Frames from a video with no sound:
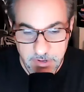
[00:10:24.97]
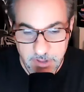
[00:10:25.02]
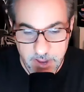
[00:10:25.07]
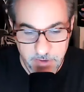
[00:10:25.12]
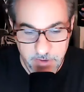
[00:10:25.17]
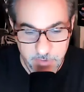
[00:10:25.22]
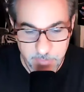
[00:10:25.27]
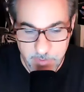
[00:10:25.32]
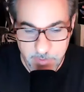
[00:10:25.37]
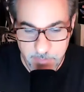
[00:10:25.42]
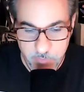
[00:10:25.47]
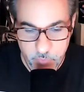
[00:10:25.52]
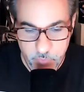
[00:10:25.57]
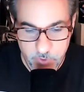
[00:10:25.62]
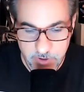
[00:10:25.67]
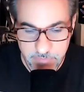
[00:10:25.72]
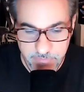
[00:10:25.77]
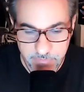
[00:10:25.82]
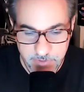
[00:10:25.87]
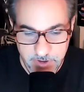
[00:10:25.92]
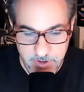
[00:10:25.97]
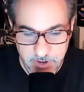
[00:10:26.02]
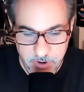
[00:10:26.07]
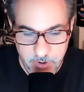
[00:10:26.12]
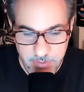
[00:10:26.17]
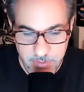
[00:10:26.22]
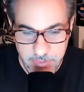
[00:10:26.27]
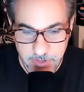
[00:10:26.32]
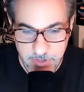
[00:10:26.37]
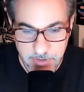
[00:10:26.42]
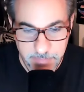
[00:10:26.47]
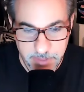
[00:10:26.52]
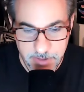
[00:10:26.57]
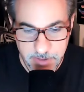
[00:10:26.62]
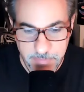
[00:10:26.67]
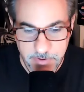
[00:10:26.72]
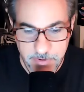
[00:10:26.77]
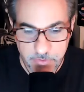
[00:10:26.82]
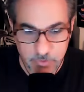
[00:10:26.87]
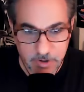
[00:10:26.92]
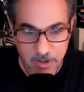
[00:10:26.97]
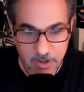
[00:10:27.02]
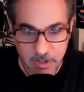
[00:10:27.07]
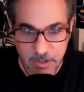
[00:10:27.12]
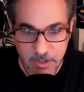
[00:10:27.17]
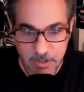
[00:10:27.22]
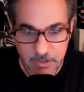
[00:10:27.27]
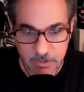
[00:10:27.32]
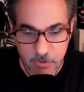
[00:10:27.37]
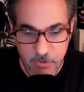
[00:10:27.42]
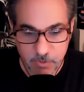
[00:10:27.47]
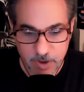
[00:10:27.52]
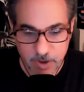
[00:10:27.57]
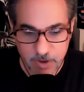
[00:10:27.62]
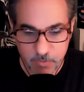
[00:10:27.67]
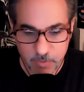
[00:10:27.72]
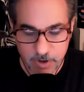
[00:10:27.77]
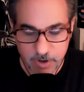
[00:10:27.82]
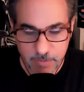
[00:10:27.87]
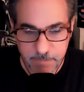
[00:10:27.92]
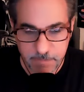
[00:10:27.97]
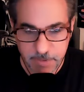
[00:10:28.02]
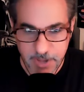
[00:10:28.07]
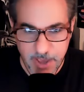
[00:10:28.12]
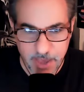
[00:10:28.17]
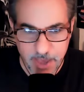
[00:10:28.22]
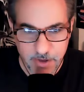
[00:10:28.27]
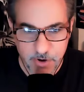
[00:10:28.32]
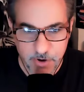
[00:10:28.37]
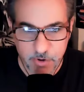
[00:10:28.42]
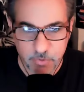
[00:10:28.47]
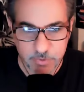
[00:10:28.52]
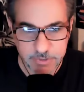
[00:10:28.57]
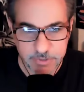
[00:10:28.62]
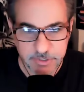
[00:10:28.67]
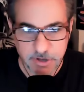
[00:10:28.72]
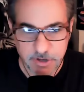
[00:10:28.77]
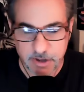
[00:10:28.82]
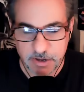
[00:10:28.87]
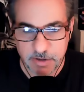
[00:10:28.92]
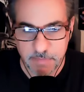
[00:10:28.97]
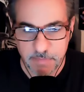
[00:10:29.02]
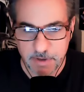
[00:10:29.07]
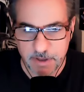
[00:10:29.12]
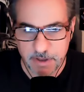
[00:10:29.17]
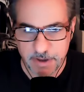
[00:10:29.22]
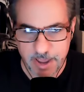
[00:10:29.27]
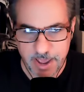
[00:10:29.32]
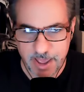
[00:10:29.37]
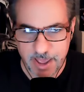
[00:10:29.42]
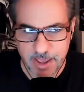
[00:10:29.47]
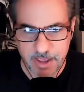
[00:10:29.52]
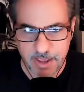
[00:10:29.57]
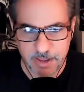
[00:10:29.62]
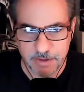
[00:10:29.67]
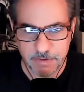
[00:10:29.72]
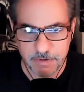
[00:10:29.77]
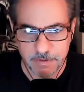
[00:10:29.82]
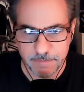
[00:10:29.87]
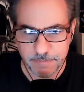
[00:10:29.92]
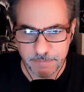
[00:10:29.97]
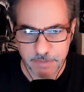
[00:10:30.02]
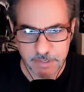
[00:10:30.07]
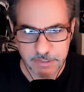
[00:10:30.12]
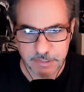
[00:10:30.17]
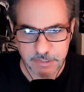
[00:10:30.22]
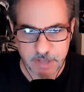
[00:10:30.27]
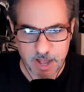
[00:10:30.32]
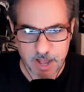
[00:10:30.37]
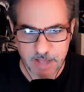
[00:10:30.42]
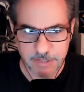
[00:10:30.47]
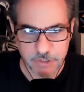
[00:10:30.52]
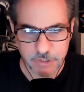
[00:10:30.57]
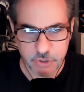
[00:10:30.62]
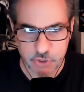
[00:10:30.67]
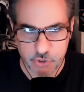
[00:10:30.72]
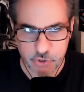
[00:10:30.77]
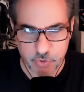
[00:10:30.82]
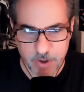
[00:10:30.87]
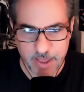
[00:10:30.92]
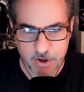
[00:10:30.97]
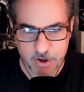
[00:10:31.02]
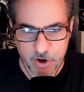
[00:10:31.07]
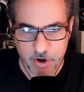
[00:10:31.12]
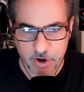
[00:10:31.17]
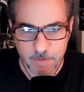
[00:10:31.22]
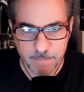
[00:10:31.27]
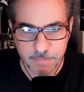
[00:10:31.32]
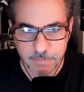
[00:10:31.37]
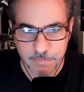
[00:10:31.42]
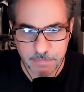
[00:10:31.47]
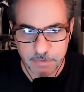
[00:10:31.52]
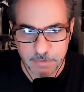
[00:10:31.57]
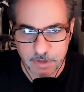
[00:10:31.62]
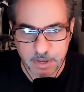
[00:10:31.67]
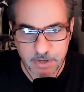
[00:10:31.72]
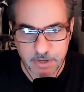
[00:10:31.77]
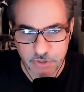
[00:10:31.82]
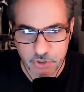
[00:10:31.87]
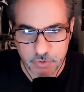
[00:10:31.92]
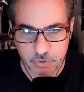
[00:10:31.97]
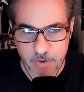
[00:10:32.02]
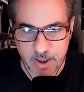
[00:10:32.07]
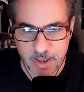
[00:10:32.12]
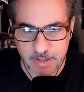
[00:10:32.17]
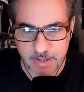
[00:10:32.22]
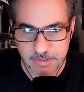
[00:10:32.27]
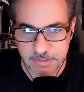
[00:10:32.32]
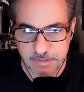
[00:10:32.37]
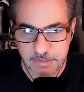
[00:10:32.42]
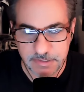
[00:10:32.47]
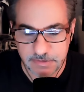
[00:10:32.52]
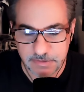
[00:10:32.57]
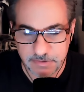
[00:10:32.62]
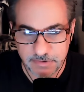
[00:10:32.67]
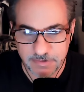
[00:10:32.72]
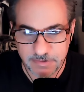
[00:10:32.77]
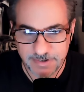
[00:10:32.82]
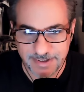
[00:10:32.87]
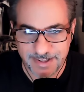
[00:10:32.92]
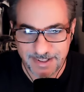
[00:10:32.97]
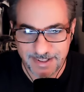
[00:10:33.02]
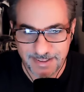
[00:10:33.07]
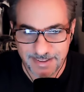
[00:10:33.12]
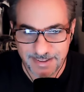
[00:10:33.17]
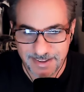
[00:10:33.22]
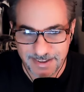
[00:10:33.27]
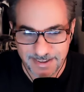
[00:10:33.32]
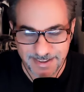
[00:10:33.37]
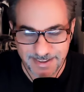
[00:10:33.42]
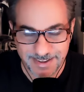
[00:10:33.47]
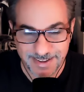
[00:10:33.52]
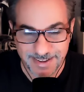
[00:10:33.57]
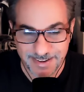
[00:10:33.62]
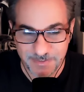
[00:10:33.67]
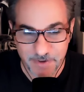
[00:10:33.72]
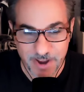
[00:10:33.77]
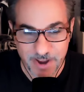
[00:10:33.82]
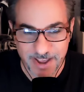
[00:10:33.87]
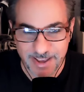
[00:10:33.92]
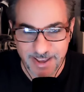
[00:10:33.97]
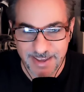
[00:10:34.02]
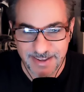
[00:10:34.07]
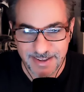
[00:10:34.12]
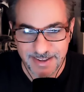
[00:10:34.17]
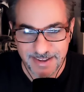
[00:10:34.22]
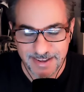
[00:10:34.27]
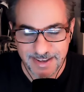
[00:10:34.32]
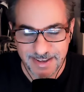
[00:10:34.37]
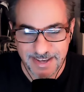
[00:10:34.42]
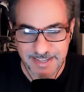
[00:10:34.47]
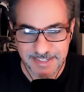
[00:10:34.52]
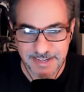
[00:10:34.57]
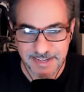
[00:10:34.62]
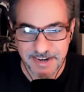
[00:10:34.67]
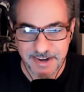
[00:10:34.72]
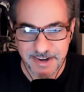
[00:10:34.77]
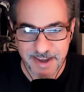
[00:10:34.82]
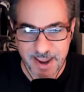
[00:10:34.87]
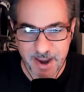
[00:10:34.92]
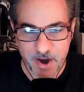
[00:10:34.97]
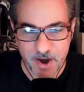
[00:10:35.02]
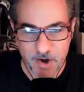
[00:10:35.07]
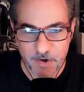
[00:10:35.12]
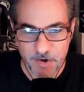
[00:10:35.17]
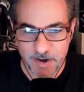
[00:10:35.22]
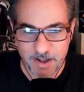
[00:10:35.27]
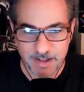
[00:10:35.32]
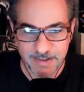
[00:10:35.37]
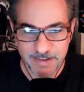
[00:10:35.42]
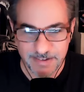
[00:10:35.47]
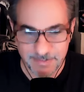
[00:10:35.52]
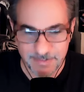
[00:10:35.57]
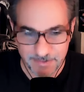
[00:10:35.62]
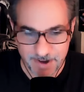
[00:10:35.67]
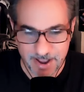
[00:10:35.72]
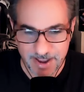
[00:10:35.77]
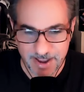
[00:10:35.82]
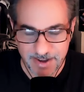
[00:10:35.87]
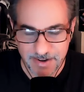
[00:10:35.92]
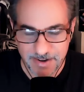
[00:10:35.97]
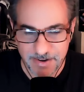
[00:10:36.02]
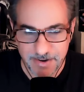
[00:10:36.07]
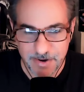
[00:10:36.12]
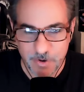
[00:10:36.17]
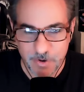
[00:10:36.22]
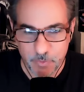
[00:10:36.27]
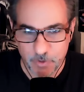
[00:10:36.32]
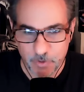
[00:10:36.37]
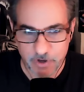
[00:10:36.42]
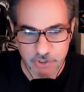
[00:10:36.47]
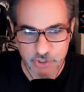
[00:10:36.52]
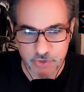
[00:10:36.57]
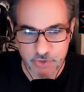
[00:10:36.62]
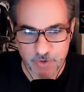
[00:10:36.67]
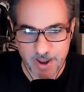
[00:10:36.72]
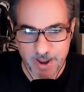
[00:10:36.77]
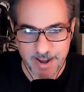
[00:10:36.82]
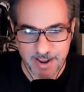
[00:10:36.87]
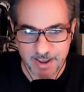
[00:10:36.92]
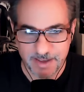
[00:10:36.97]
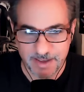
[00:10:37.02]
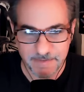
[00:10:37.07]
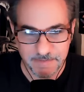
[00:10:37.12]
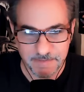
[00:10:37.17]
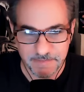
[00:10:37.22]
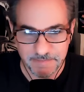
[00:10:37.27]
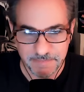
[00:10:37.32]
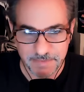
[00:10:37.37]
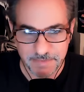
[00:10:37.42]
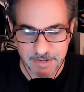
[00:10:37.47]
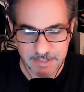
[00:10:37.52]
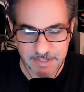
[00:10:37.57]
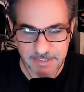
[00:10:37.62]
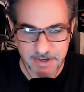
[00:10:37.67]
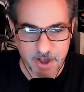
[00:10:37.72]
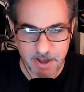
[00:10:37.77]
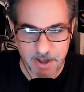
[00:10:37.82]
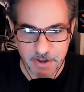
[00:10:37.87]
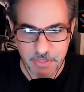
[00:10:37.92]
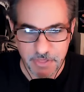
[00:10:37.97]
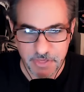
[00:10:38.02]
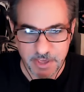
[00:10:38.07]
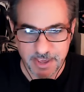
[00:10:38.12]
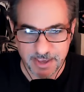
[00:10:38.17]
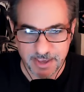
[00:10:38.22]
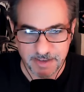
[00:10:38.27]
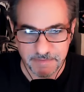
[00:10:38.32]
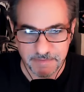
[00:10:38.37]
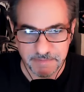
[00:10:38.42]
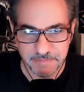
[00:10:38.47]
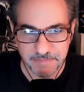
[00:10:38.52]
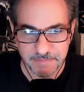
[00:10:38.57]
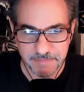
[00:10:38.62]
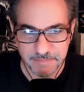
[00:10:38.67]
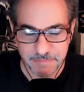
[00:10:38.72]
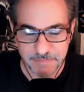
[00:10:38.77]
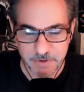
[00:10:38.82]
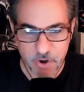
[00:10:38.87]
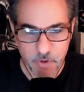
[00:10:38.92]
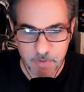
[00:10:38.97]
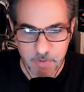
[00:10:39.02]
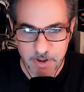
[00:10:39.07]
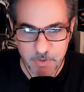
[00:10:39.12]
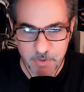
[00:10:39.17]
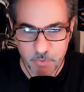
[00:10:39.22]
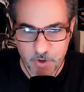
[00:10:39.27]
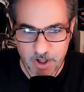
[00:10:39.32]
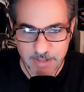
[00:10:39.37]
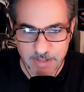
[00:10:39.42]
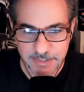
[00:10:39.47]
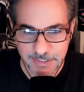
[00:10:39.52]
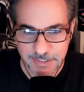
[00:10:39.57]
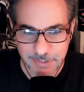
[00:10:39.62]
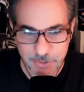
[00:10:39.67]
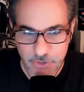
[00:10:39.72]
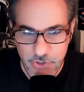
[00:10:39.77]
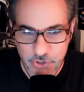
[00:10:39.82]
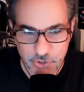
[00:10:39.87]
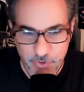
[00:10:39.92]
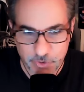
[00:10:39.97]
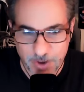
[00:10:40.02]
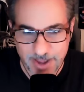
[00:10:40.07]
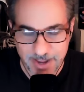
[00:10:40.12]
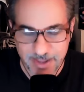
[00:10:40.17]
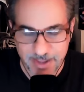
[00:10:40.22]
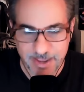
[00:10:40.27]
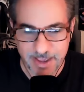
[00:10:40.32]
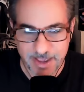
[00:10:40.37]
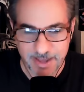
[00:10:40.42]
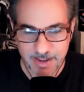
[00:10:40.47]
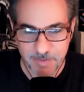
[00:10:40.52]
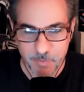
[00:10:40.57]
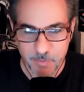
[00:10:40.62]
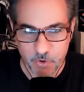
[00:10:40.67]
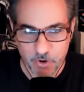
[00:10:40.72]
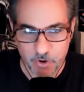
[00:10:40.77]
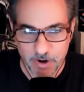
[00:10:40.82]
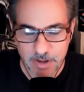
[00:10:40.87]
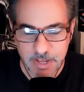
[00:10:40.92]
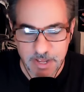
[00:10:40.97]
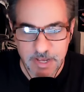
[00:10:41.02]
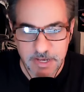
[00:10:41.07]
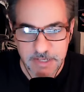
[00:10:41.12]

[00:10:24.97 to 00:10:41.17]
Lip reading: I remember one video, I think it might have been the great Rick Beato was talking about, hey, this guy's a shredder. He shreds. Well, Rick, he's in an era, right, where shredding is not a thing. Nobody wants shredding anymore.